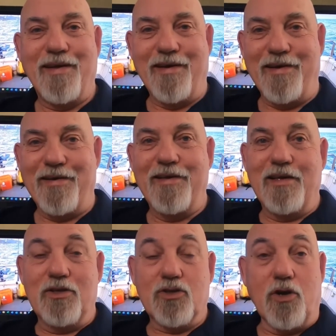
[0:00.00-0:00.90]
Uh,
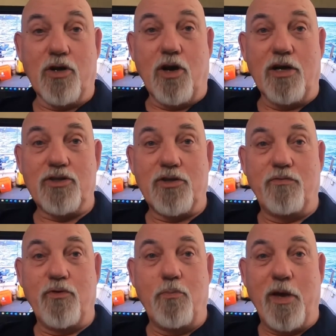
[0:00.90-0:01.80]
it's going to cost you
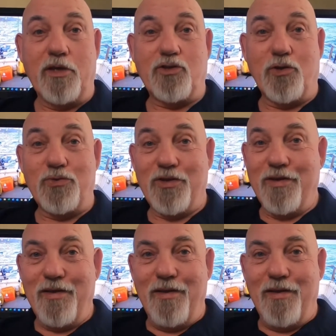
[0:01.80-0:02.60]
a few pesos.